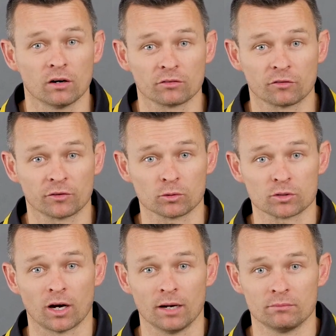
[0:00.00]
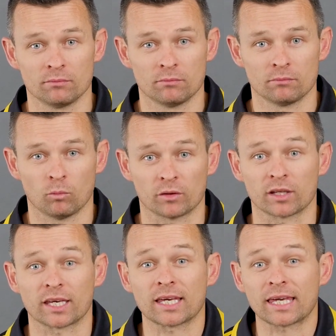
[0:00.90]
of the fuel type what
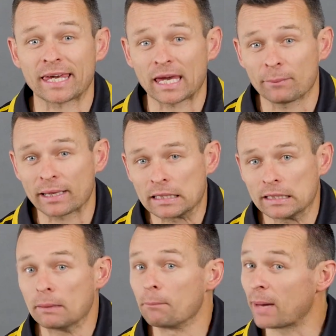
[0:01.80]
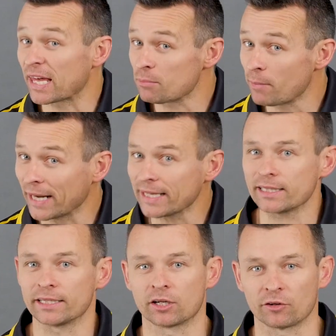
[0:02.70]
the chemically,
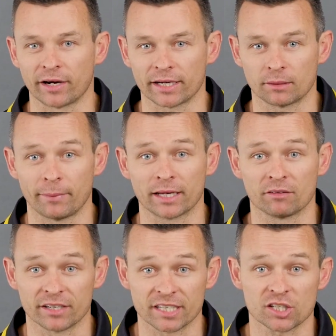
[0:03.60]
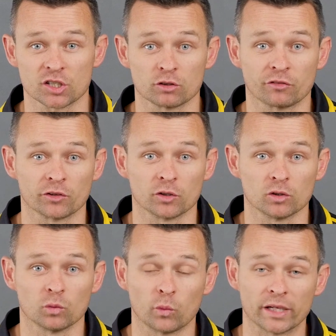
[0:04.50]
mathematically correct amount of additional
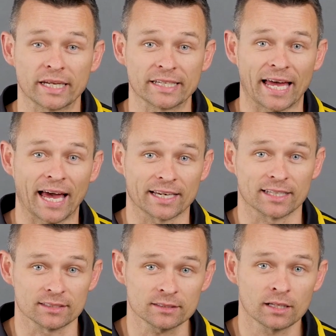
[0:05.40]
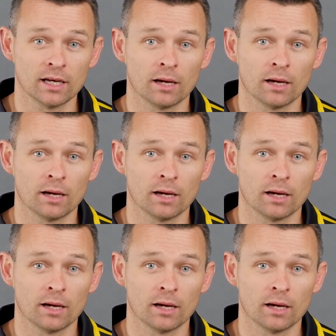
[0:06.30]
fuel we need to add is,